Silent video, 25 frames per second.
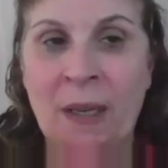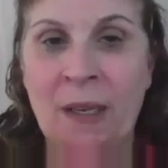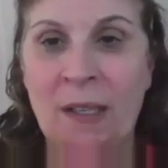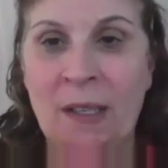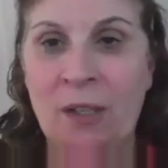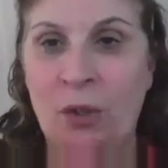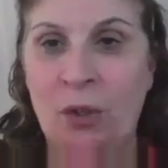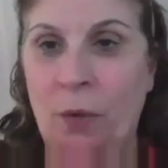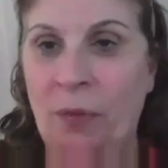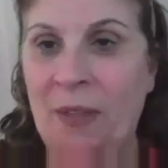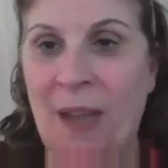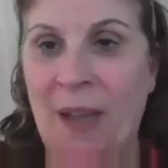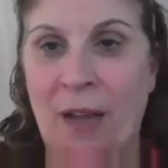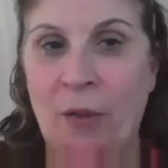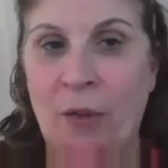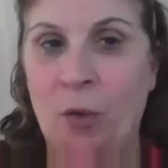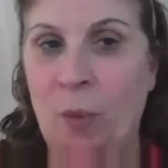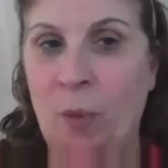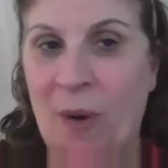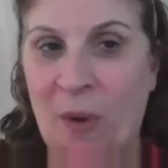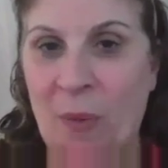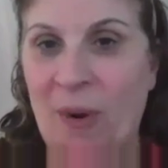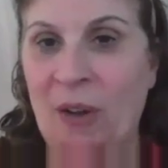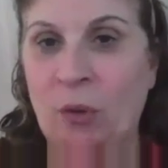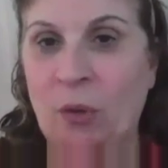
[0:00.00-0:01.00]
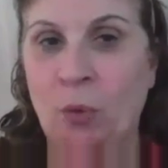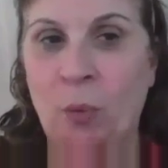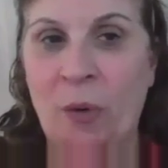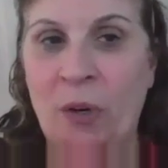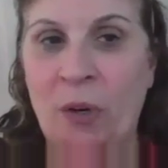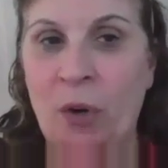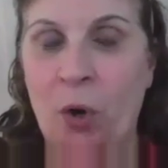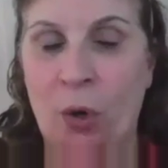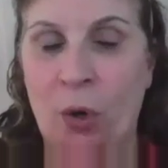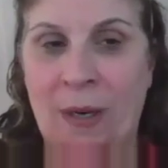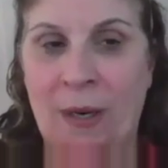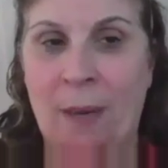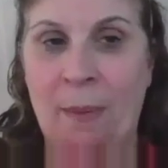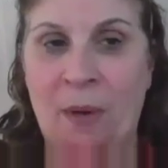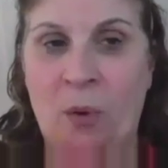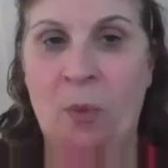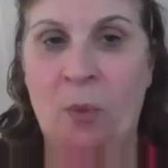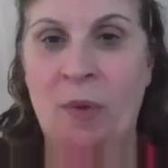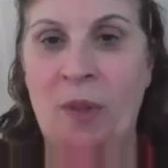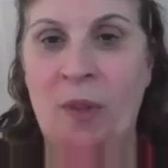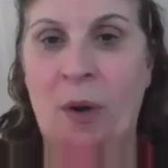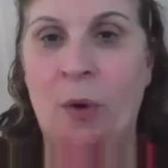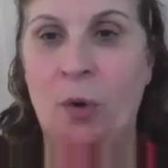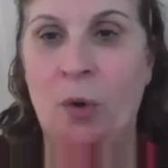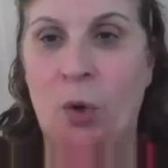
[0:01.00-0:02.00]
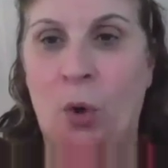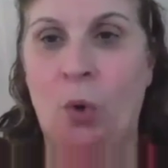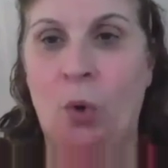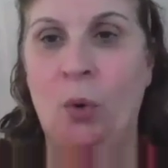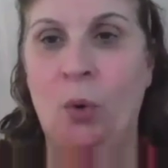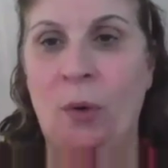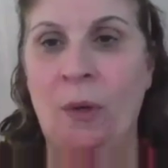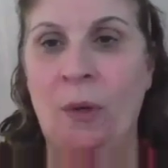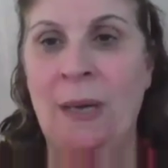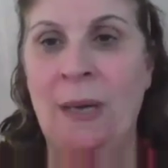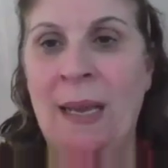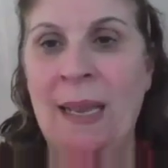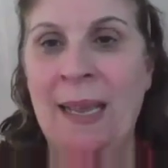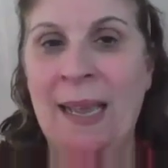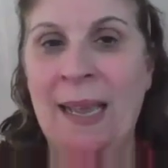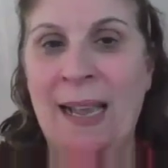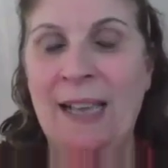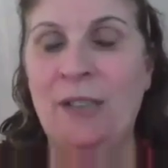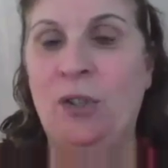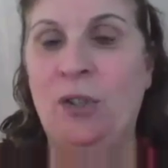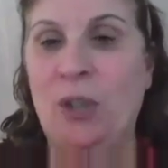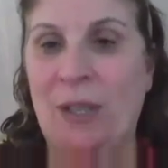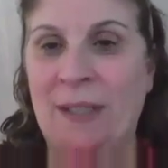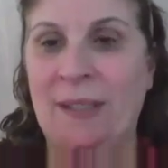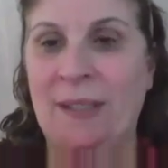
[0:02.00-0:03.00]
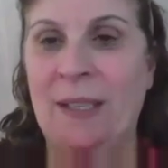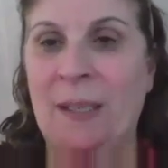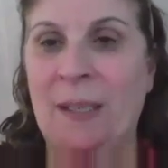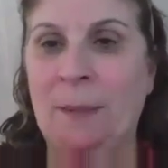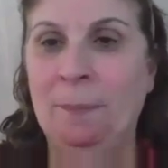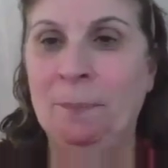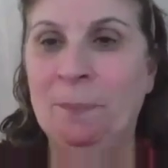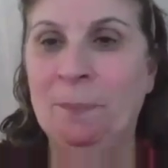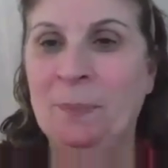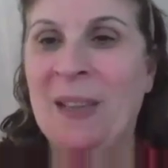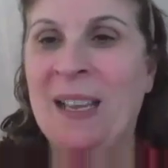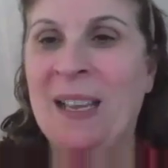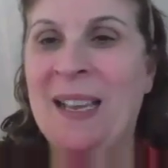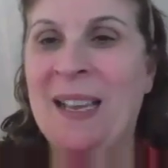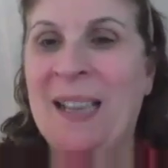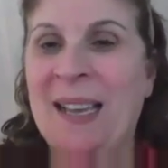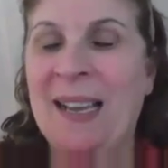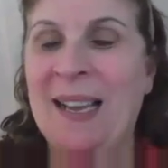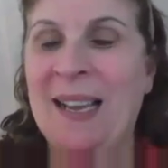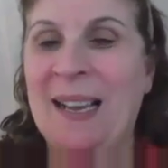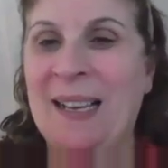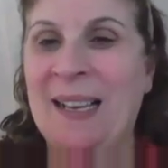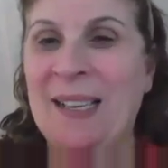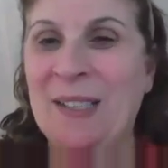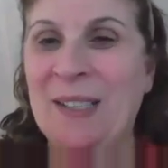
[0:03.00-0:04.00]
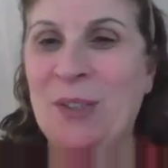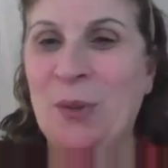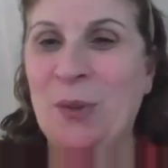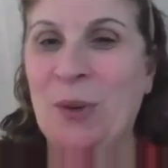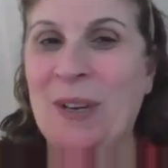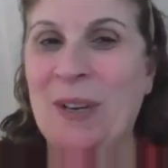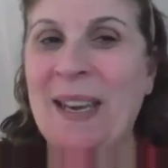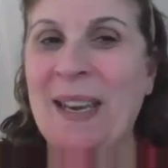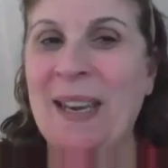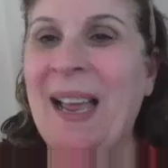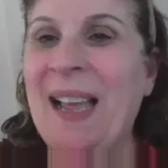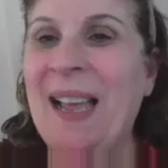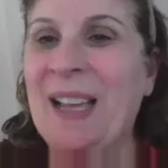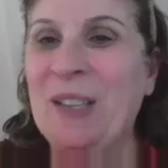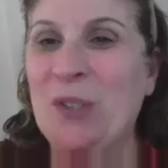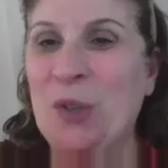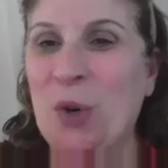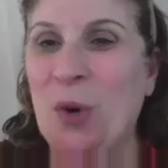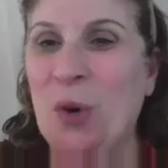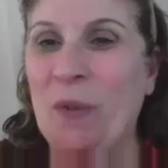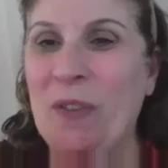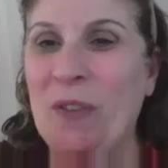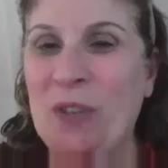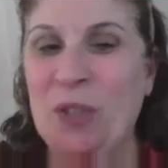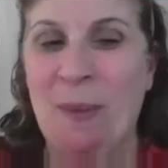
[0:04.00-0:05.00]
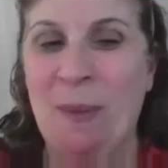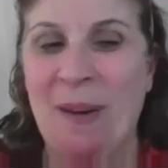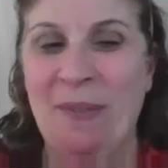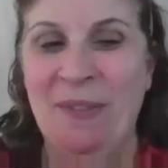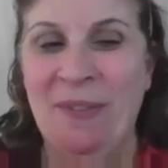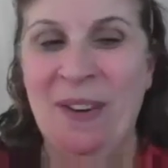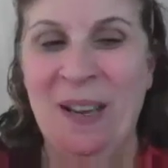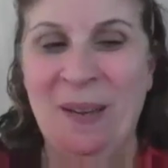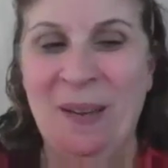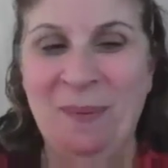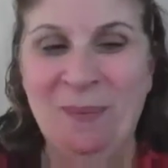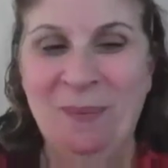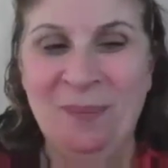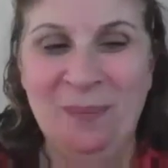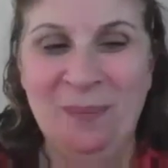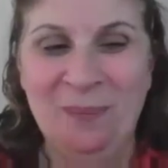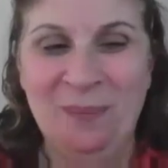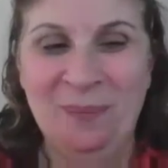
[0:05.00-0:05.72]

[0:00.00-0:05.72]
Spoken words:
It's not the other way around. We're not coming with our own agenda. So can I hand you over to Bhavna?